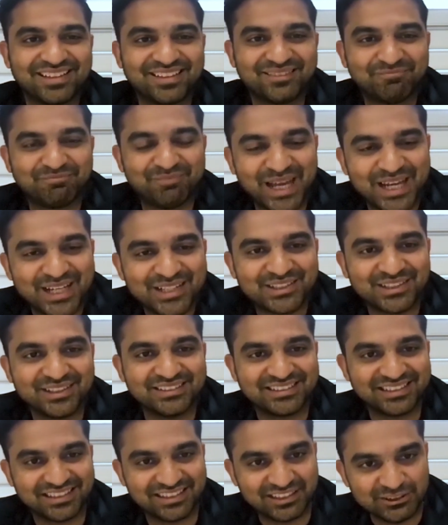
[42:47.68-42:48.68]
patients
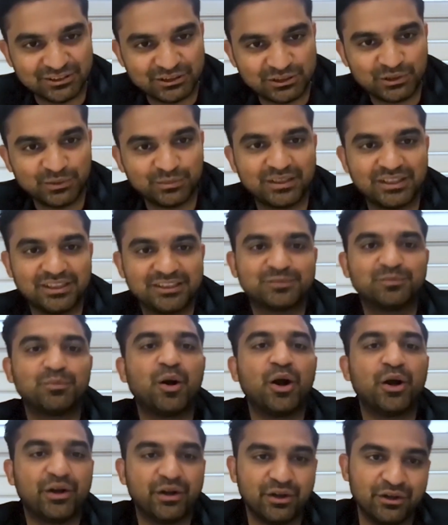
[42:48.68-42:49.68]
and consumers as
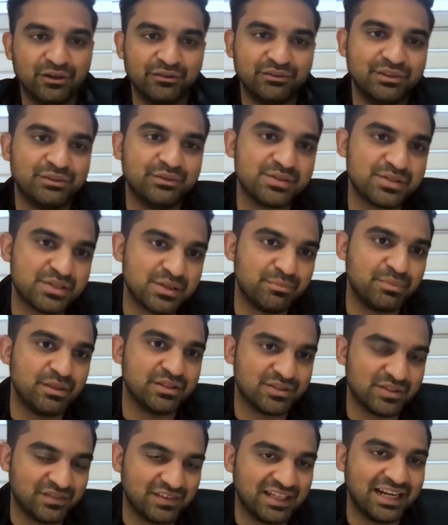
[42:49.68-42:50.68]
part of the recipients
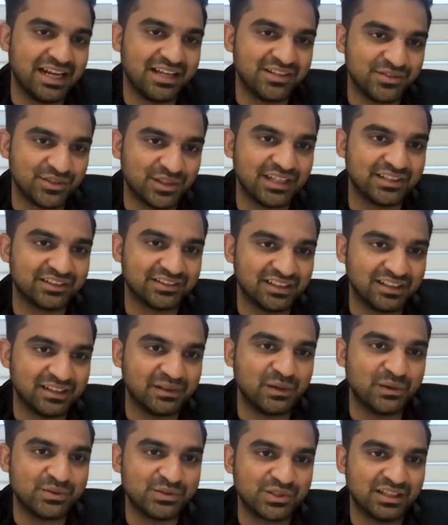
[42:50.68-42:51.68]
of that education and
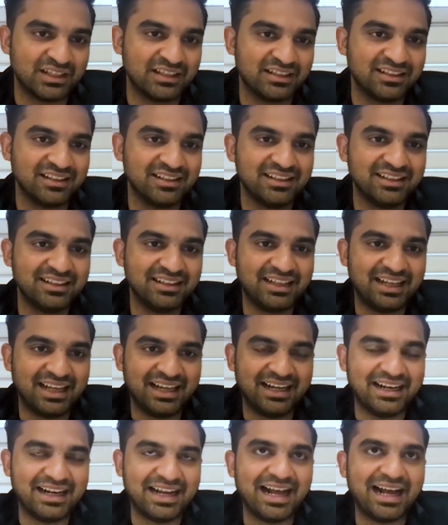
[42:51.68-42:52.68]
coaching.
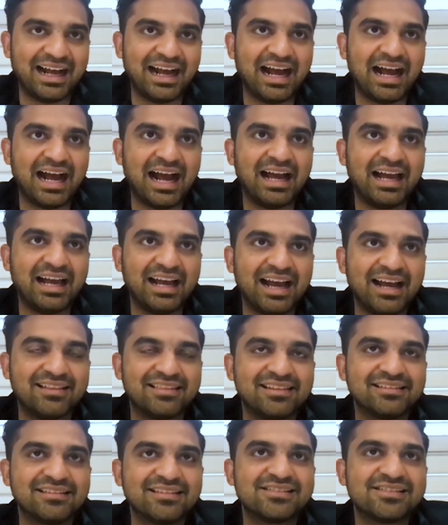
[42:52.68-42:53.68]
And I
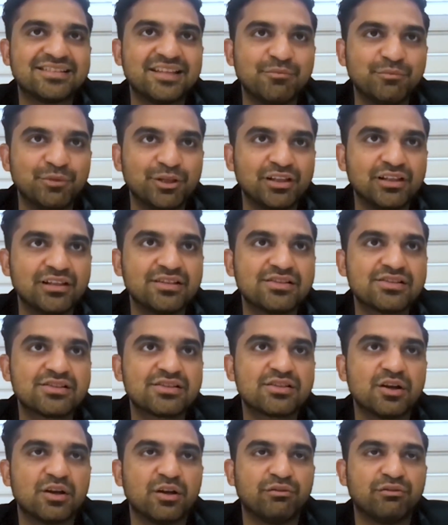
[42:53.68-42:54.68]
think the
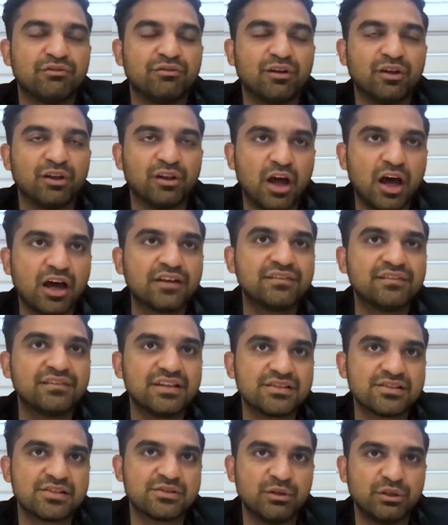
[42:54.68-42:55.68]
stimulus of a lot of
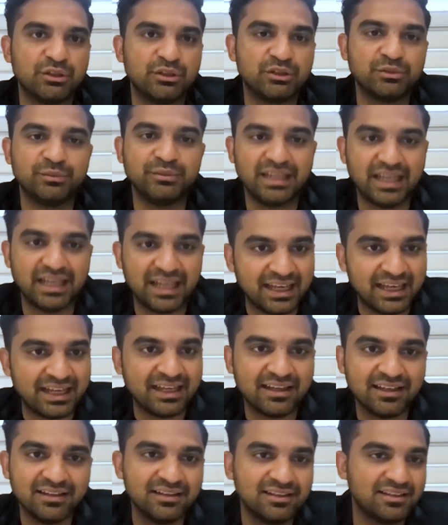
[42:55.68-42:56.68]
this is going to
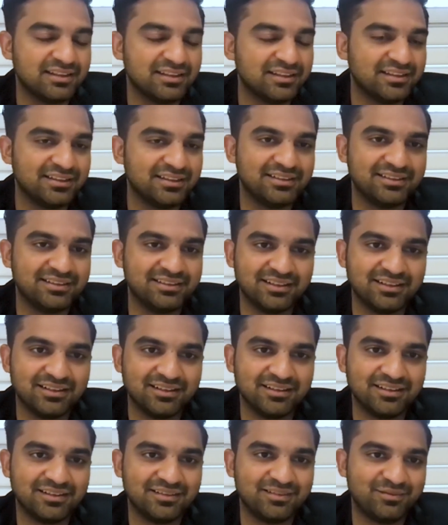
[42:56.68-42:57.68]
be
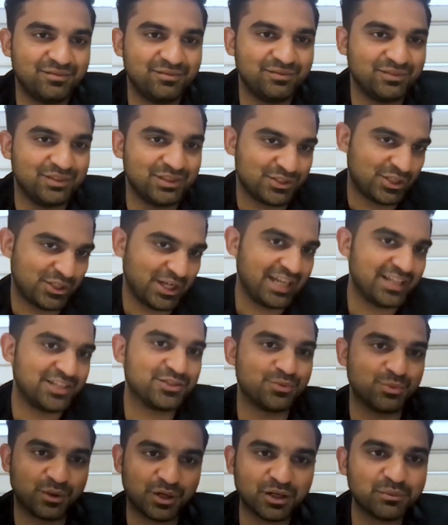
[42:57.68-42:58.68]
the changed
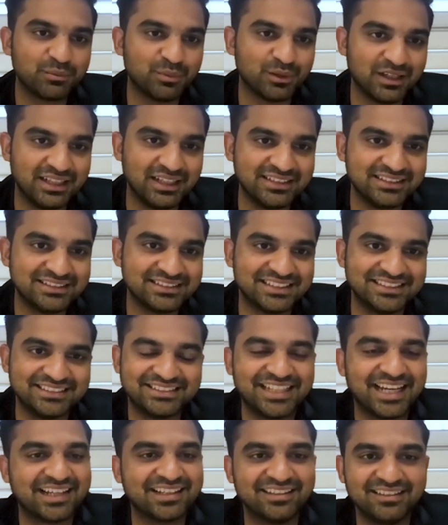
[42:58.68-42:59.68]
workplace, and
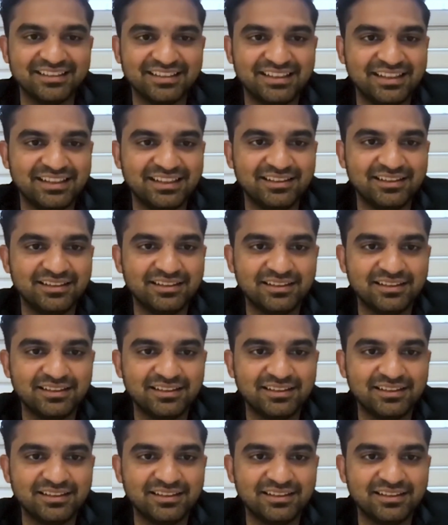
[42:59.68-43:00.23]
secondly,